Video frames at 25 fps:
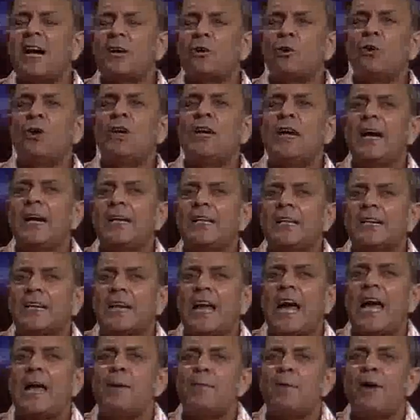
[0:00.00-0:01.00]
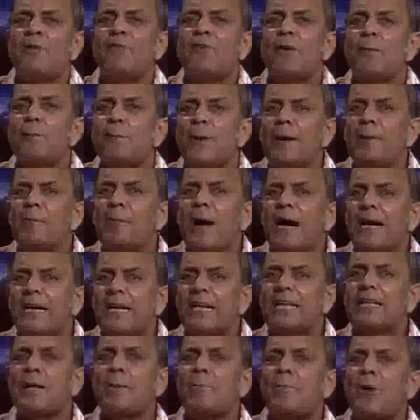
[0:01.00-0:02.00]
only at the time of
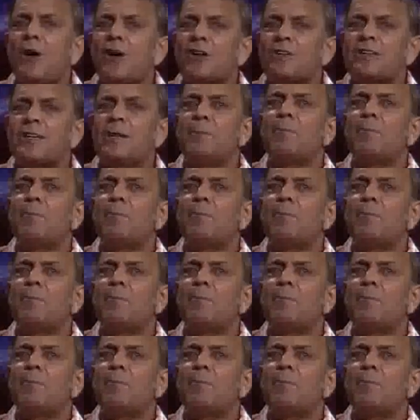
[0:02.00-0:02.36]
implementing the policy,